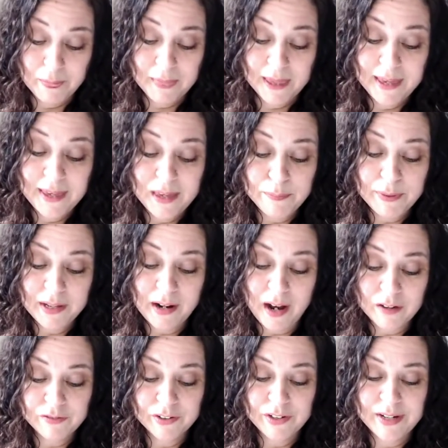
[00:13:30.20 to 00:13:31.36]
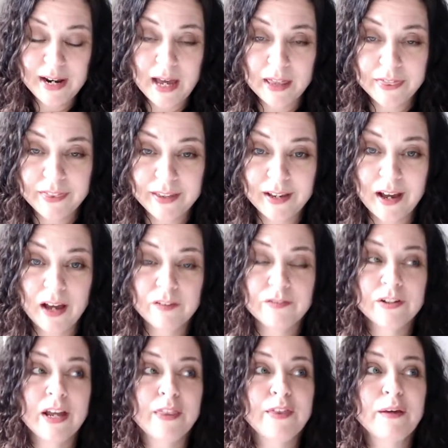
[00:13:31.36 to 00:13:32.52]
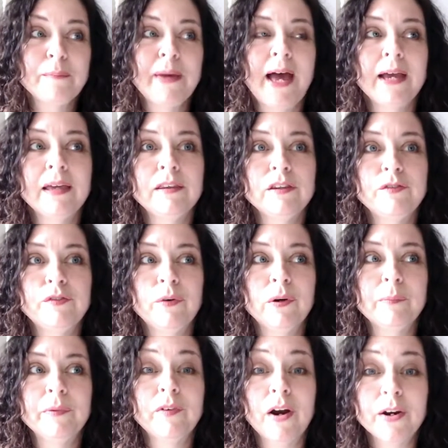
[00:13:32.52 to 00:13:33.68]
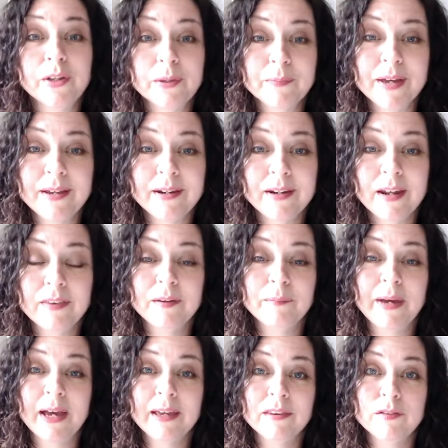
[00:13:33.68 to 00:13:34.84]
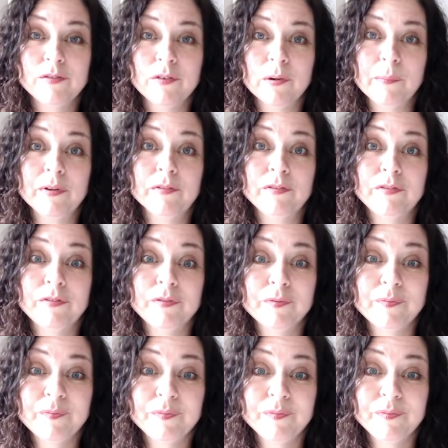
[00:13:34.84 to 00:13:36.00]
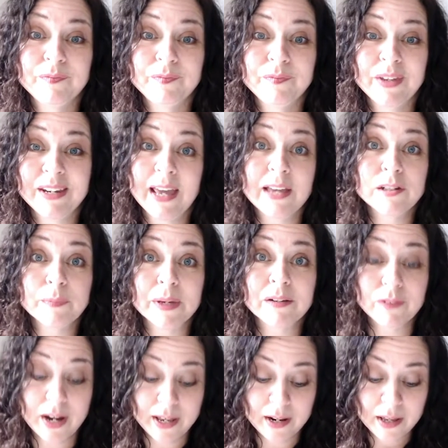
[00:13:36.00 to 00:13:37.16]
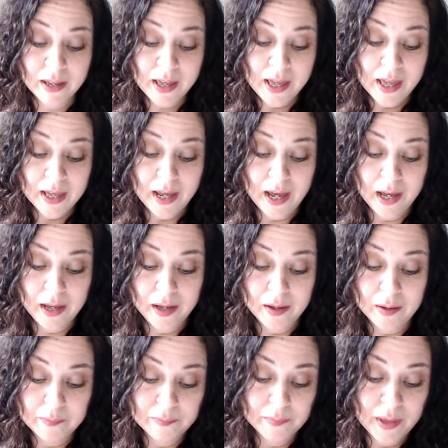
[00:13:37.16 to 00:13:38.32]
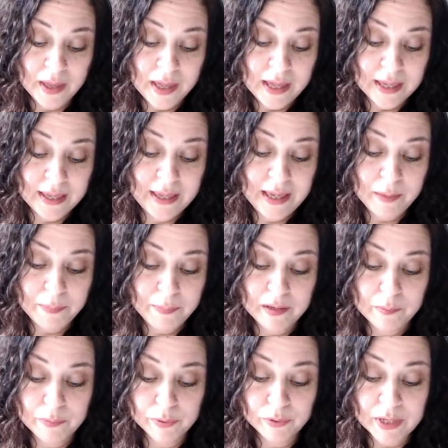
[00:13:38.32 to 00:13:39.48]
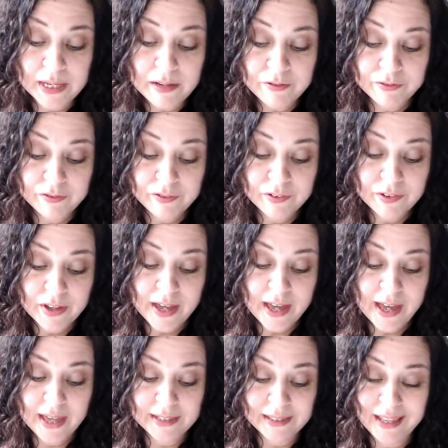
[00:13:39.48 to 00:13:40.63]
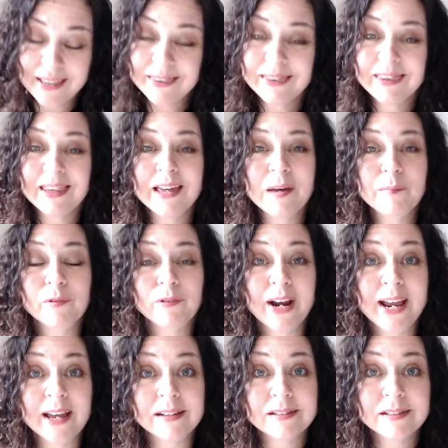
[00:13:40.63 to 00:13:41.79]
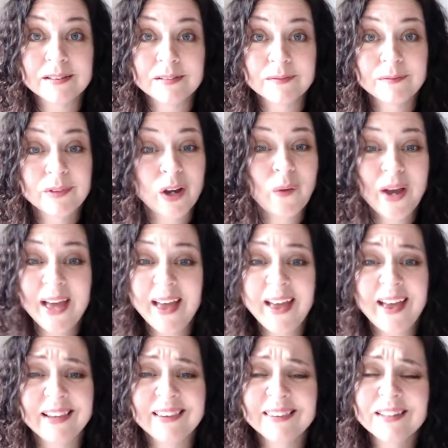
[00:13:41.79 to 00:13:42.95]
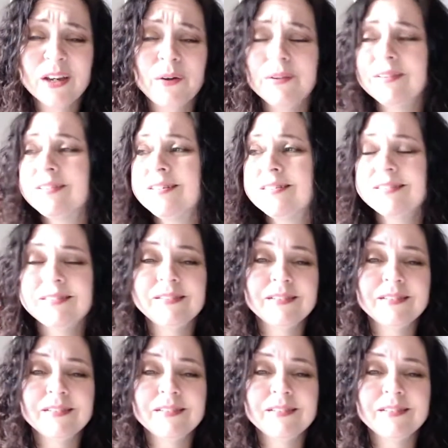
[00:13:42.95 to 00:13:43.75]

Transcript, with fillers: keep it, offer nothing, offer nothing back in the form of argument, nothing back in the form of engagement, right? Um, keep it brief and let them rant. Go ahead. Go, just